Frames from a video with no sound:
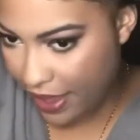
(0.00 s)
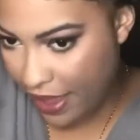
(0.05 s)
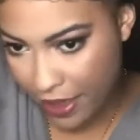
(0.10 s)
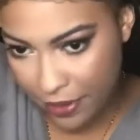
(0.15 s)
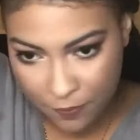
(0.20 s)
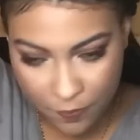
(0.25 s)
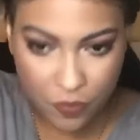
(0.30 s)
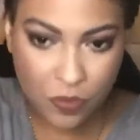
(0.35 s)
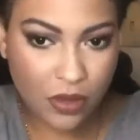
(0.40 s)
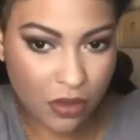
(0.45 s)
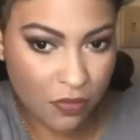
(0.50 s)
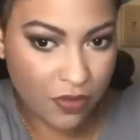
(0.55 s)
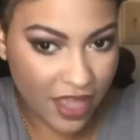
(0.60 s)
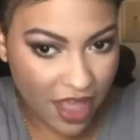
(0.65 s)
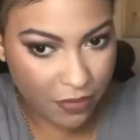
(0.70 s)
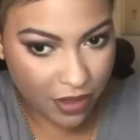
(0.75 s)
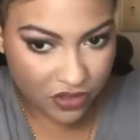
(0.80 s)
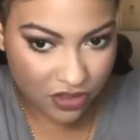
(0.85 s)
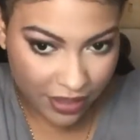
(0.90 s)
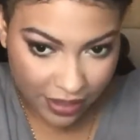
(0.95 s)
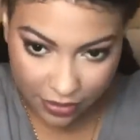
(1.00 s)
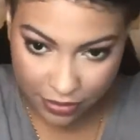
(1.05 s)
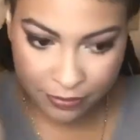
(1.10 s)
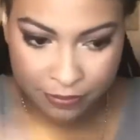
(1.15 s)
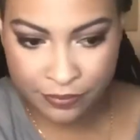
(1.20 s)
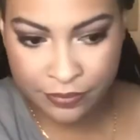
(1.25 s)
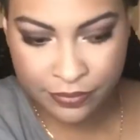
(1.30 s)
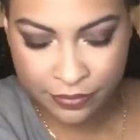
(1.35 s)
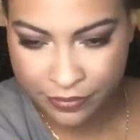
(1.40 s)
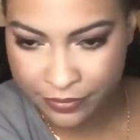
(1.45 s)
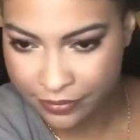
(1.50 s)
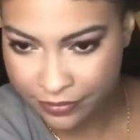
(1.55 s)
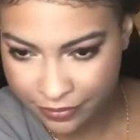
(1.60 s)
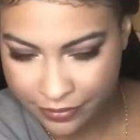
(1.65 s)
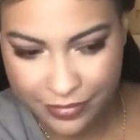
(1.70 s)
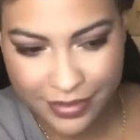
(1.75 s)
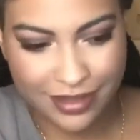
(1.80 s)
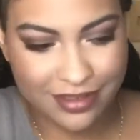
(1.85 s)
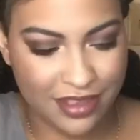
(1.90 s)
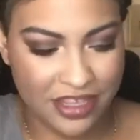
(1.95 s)
So it brings the natural hair
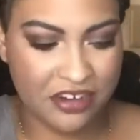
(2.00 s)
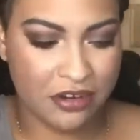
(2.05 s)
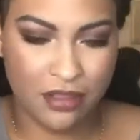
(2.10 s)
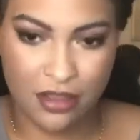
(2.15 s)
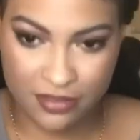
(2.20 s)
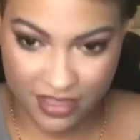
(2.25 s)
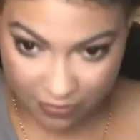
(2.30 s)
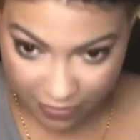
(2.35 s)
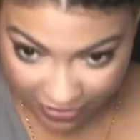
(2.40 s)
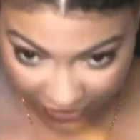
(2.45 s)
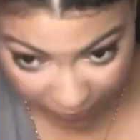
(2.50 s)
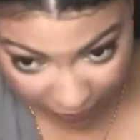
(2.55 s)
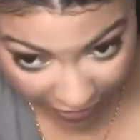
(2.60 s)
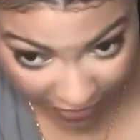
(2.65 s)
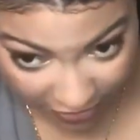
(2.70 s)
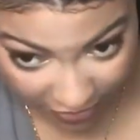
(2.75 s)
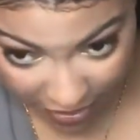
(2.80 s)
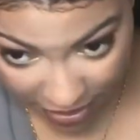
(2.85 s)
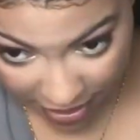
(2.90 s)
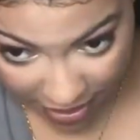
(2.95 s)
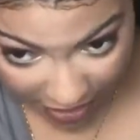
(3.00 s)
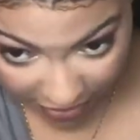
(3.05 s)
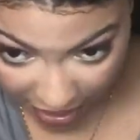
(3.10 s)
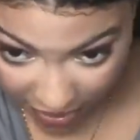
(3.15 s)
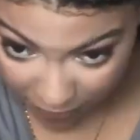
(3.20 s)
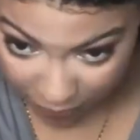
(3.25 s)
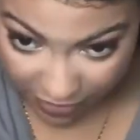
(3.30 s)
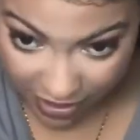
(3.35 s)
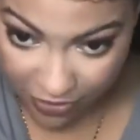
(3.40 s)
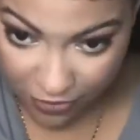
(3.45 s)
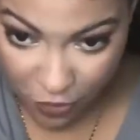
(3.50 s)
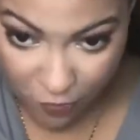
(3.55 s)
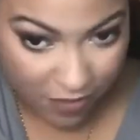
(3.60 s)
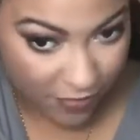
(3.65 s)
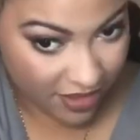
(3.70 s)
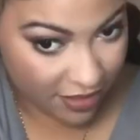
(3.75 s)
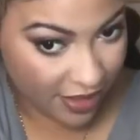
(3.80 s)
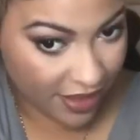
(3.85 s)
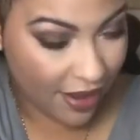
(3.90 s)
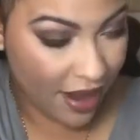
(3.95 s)
down, and then like it makes it have like a little
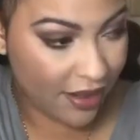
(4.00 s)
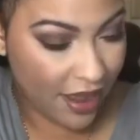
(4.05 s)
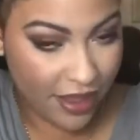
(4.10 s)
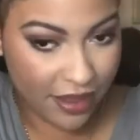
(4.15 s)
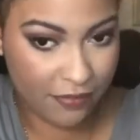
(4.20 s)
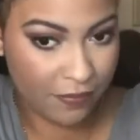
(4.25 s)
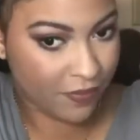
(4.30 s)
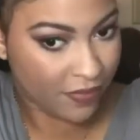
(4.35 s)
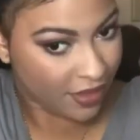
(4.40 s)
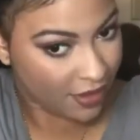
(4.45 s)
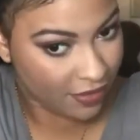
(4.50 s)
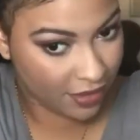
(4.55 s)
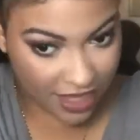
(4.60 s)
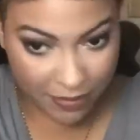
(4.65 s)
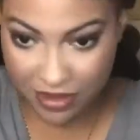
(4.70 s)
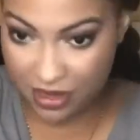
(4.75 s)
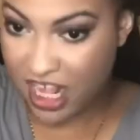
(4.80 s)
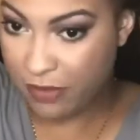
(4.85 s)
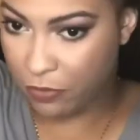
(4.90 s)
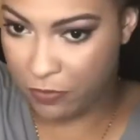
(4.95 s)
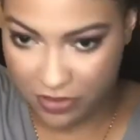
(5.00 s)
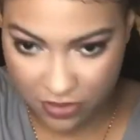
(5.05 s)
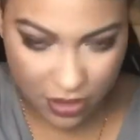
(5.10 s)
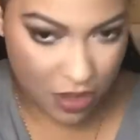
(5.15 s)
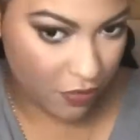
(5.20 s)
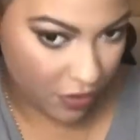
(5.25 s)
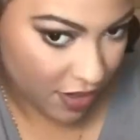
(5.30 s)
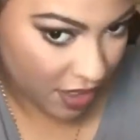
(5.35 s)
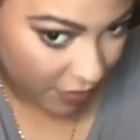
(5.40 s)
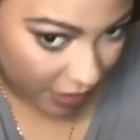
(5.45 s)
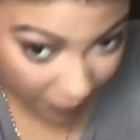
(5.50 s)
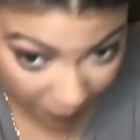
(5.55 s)
bit more fresh, shiny look.